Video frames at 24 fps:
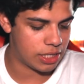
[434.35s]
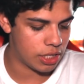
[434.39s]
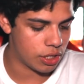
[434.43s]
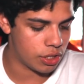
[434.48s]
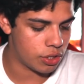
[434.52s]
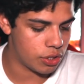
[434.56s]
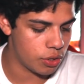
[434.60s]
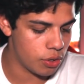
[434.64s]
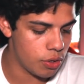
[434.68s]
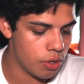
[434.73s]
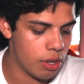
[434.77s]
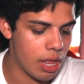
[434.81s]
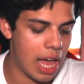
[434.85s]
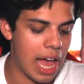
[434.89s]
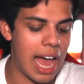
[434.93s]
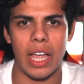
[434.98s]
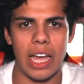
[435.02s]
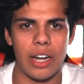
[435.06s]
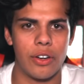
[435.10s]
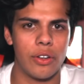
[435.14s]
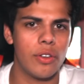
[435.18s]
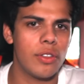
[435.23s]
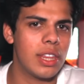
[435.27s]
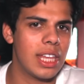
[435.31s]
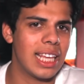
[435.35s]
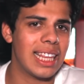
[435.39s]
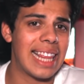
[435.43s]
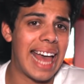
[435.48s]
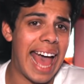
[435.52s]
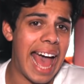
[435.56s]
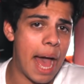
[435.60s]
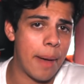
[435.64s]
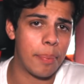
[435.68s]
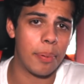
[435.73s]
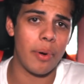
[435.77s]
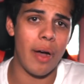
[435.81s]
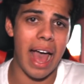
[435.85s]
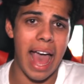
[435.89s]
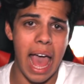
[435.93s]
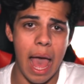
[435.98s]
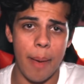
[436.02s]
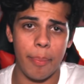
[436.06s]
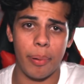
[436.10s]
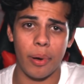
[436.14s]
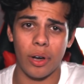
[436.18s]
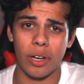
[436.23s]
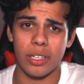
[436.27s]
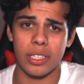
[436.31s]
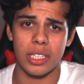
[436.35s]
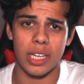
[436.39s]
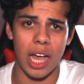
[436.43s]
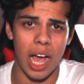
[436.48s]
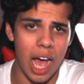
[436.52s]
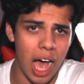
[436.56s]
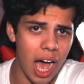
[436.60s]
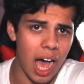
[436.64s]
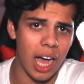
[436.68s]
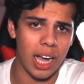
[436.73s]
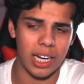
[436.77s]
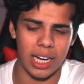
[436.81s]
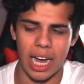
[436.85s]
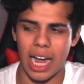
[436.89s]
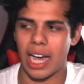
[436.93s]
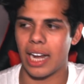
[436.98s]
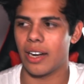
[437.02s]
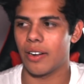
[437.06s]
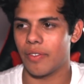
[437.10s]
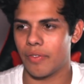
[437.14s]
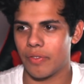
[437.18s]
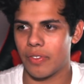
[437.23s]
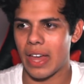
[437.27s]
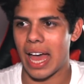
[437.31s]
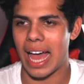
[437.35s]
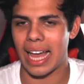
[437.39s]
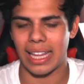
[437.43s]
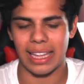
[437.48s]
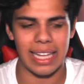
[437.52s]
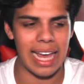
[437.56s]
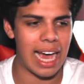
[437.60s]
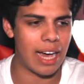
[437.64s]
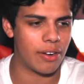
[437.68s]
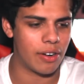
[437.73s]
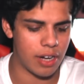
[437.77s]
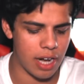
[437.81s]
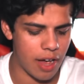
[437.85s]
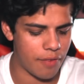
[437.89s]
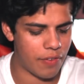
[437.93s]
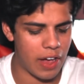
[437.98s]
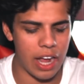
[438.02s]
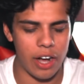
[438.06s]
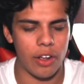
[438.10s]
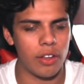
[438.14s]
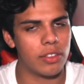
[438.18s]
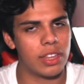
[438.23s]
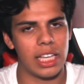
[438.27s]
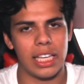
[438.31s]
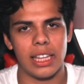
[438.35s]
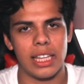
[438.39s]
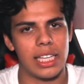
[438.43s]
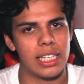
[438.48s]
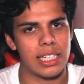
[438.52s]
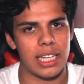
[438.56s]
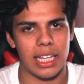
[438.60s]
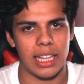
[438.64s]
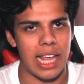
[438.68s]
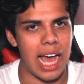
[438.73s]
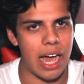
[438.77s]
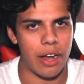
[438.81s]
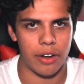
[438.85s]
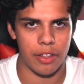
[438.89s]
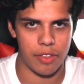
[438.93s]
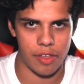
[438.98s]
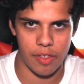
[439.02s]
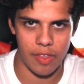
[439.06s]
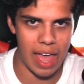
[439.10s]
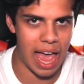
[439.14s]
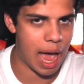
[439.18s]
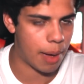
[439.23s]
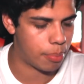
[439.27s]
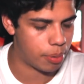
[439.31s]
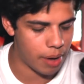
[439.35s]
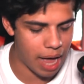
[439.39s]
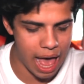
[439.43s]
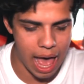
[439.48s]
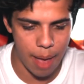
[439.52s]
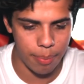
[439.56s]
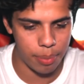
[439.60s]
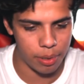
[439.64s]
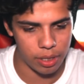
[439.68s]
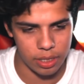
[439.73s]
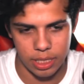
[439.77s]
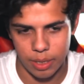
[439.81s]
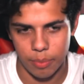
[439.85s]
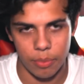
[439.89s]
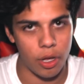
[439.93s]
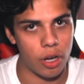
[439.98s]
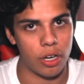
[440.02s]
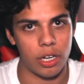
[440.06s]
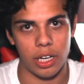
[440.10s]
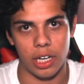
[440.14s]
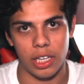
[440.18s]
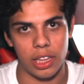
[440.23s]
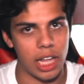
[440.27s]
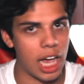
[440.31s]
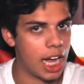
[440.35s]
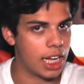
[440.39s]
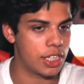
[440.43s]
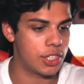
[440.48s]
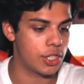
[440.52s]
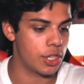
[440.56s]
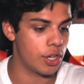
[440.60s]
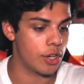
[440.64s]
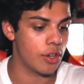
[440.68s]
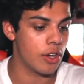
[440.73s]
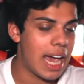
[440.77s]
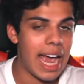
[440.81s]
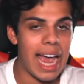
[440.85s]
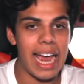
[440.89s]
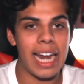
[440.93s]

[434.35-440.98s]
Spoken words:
to do that. I do think the Apple AirPods are kind of that loud enough. I don't think these are louder than the Apple AirPods. I'm not gonna lie to you.